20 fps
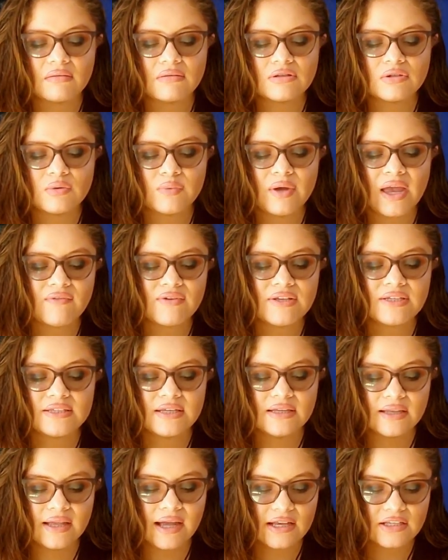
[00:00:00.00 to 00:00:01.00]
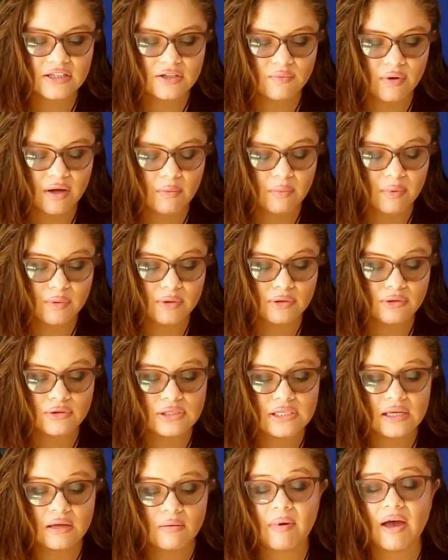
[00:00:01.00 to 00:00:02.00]
So we haven't seen Cass in a while, but we do
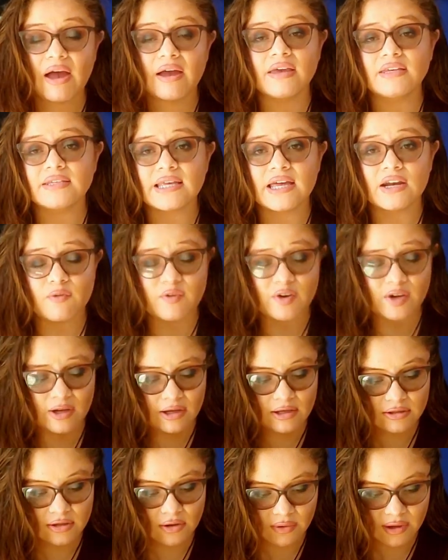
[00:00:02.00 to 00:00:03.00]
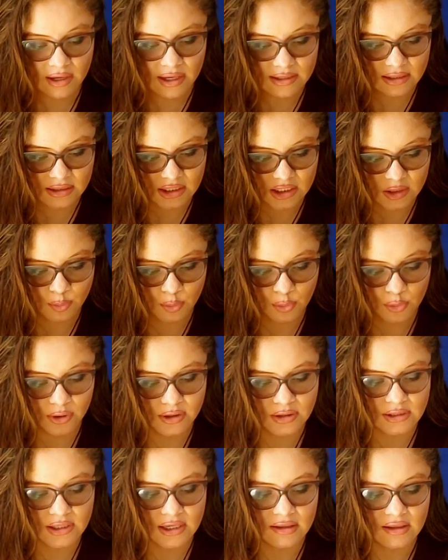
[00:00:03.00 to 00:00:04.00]
see him back. He's kind of working his own case at this
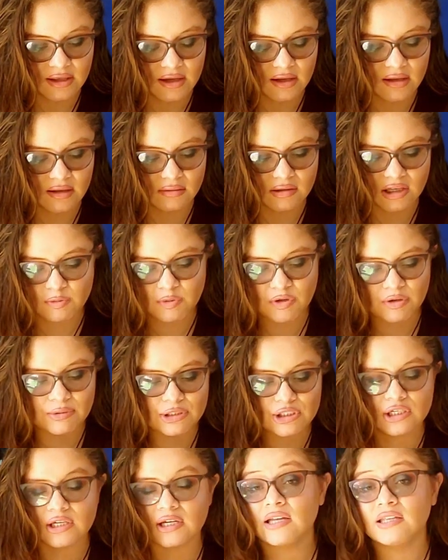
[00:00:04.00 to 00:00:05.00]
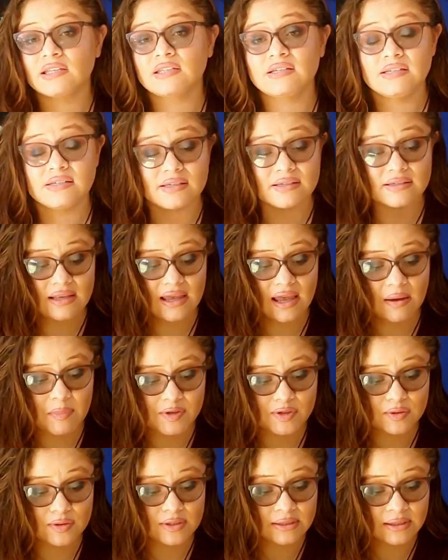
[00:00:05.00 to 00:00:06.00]
point, and then that's pretty much it.
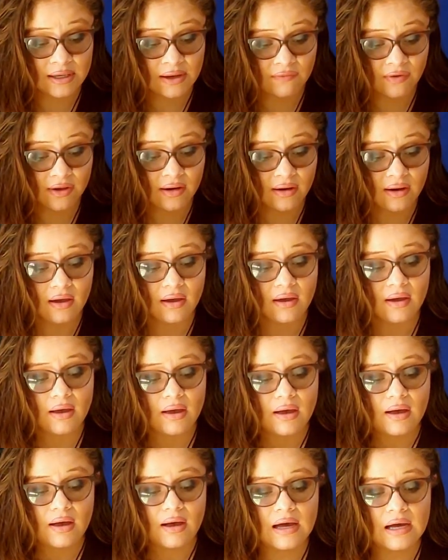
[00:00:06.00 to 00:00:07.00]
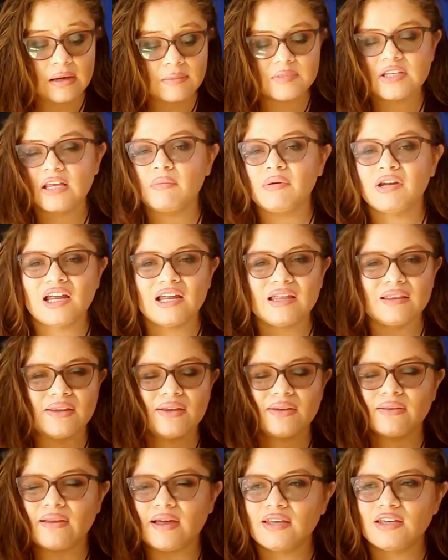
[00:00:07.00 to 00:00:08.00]
Episode 7. Sam and
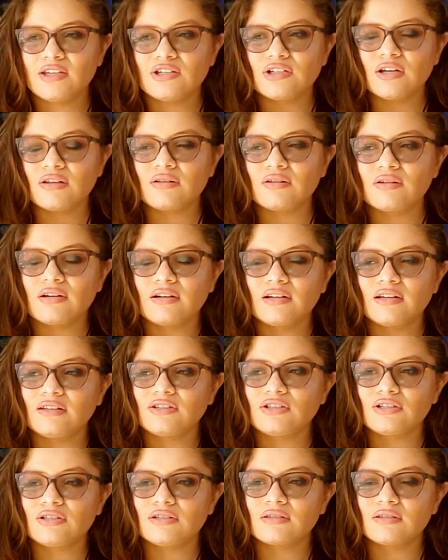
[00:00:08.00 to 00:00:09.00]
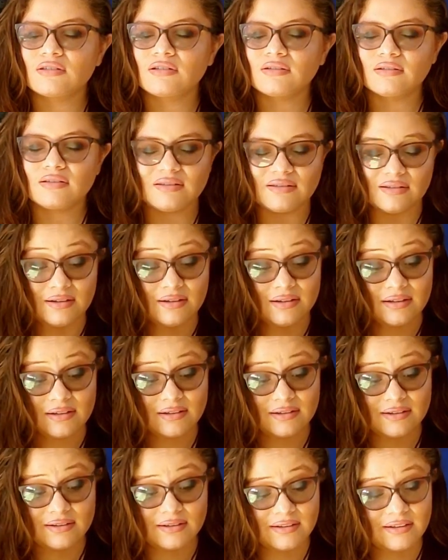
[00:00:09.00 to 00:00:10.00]
Eileen like each other, and just,
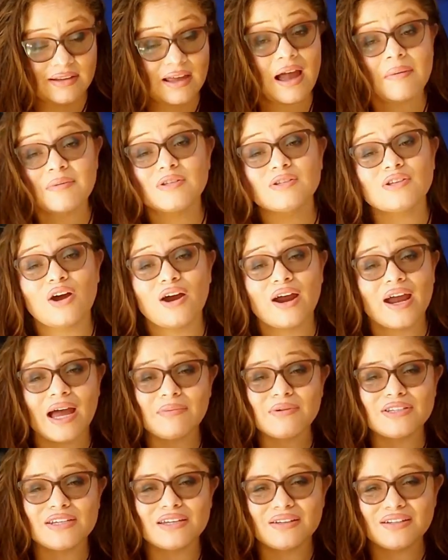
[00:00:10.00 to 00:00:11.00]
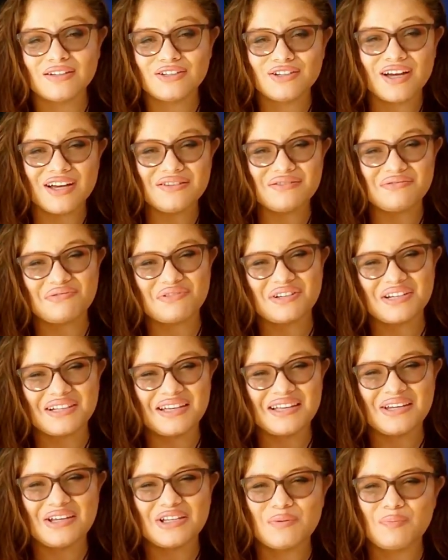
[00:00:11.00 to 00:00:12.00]
I'm sorry, I'm just like, did you guys
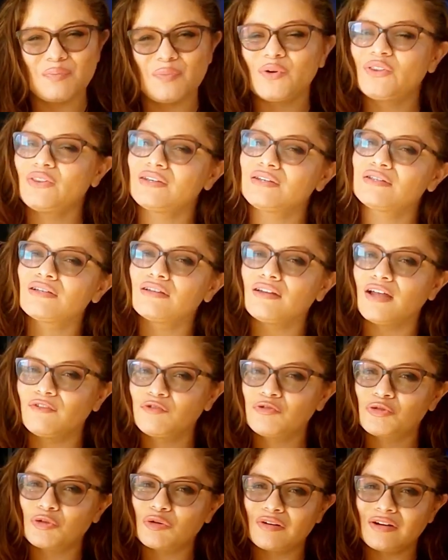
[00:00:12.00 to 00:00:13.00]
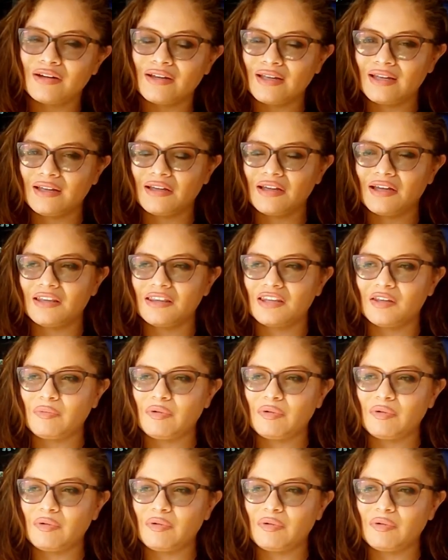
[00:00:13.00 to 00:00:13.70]
really need to put this love story in the